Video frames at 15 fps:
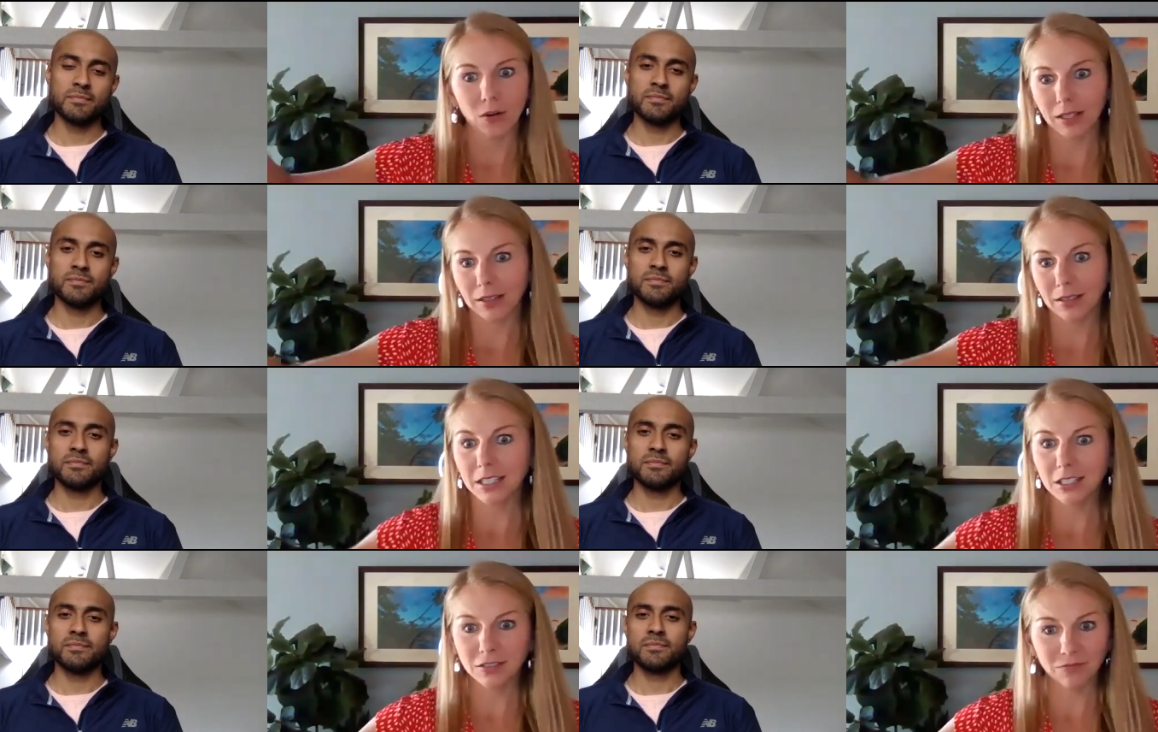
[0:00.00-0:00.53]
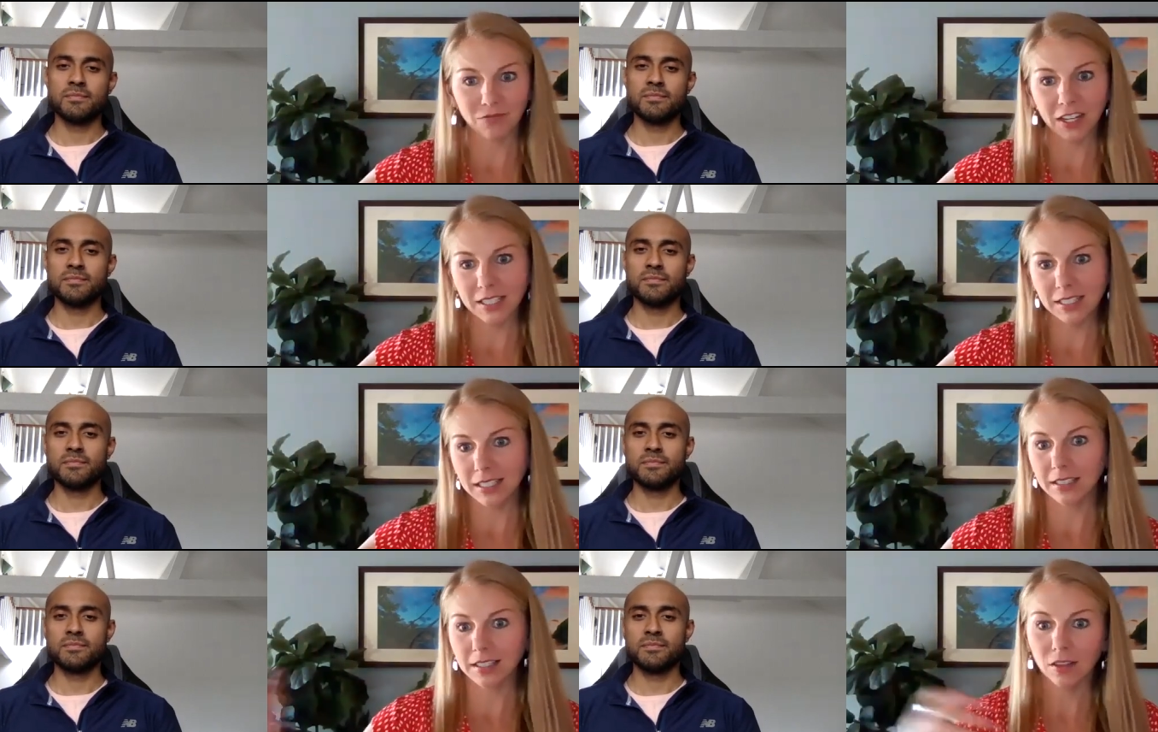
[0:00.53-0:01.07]
Speaker 1: or at least
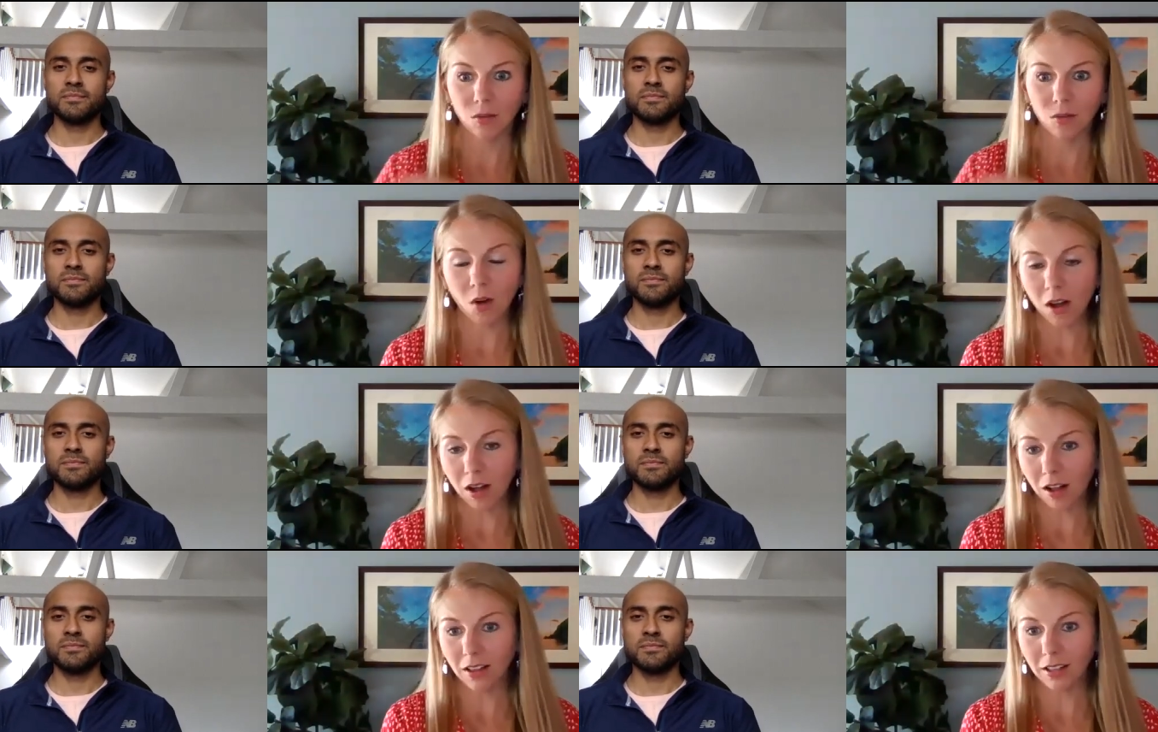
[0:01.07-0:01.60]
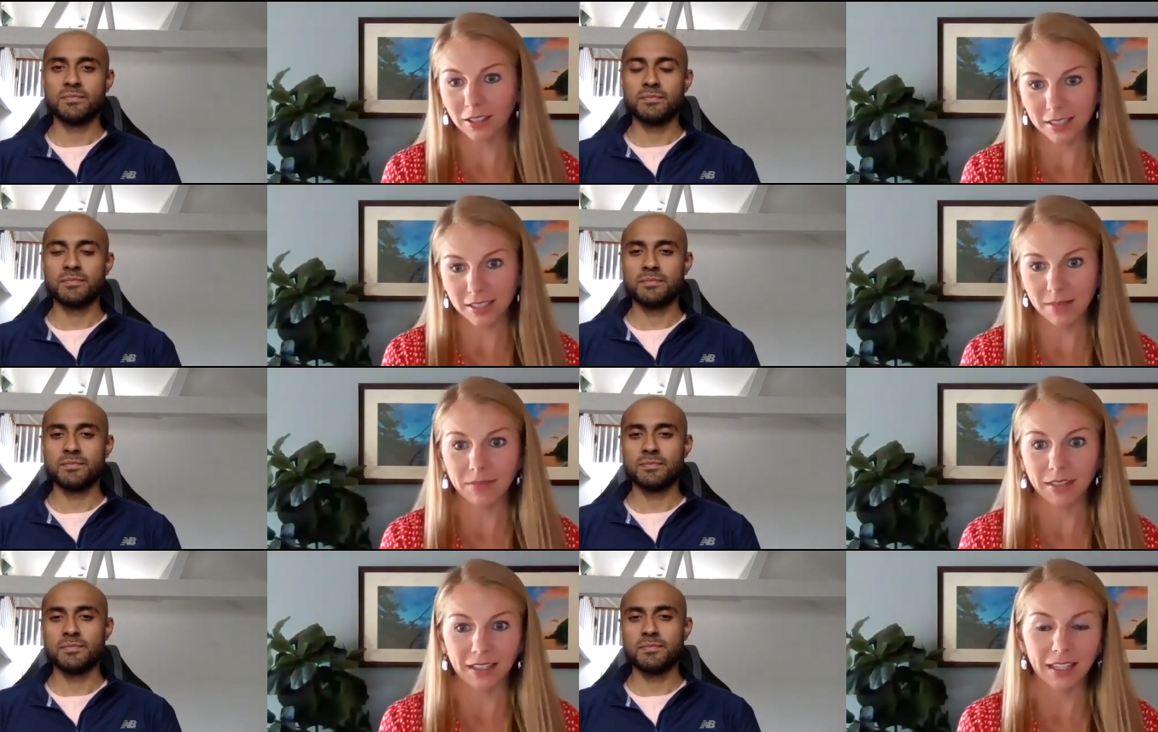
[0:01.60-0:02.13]
face it to the wall or
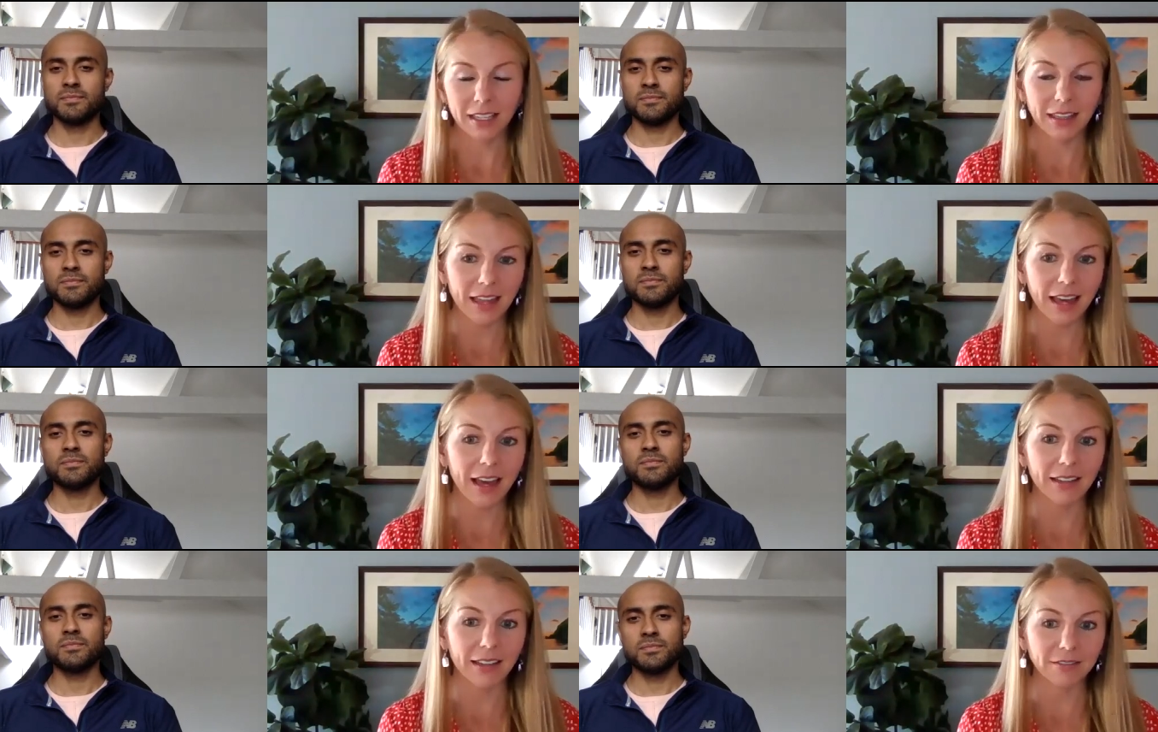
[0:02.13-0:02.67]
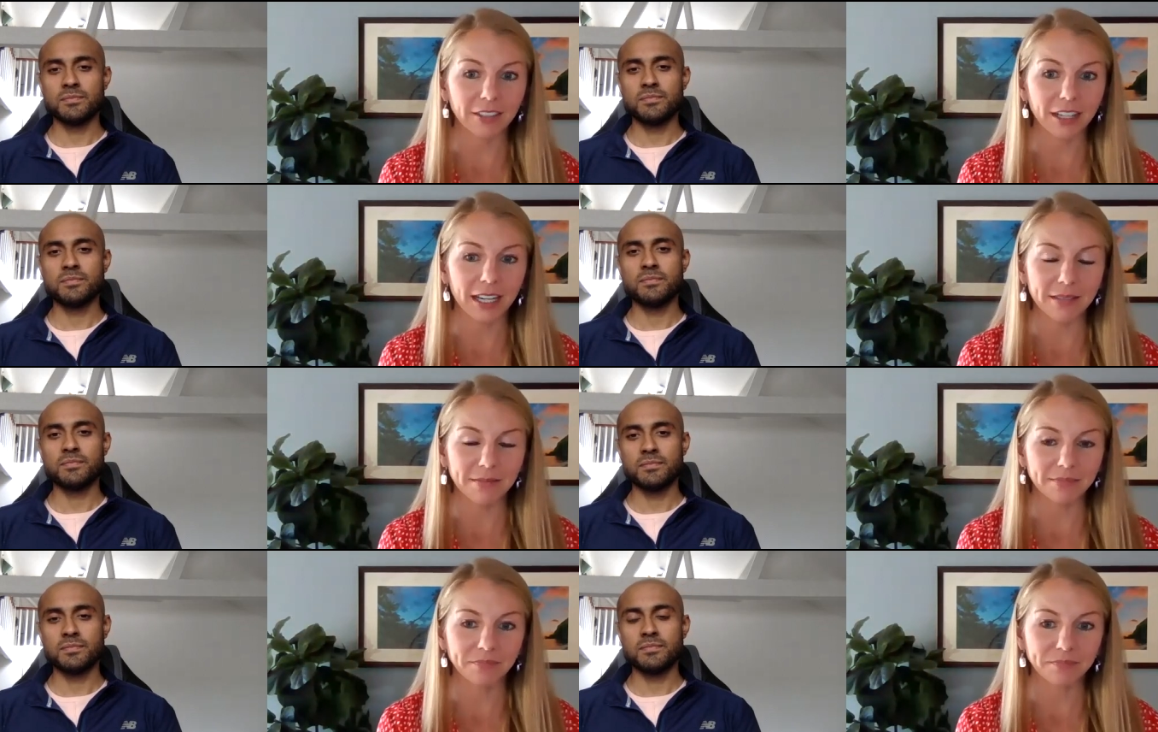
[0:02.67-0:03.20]
something like that.
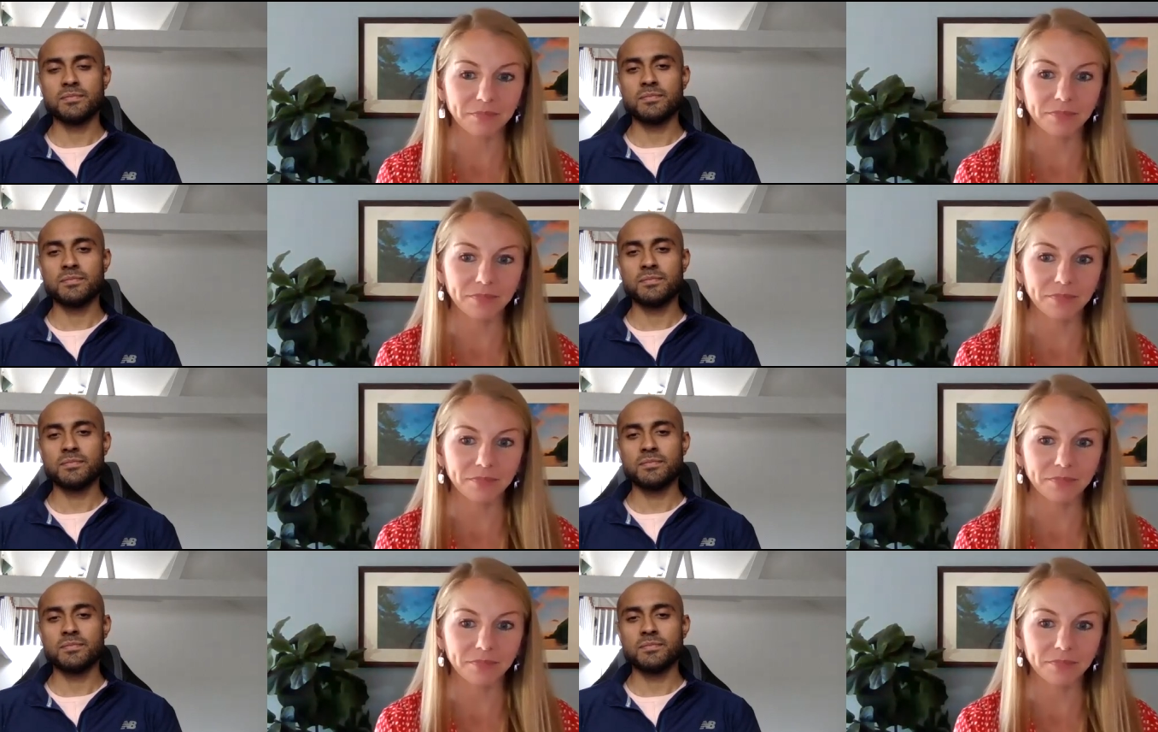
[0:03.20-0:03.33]
Right.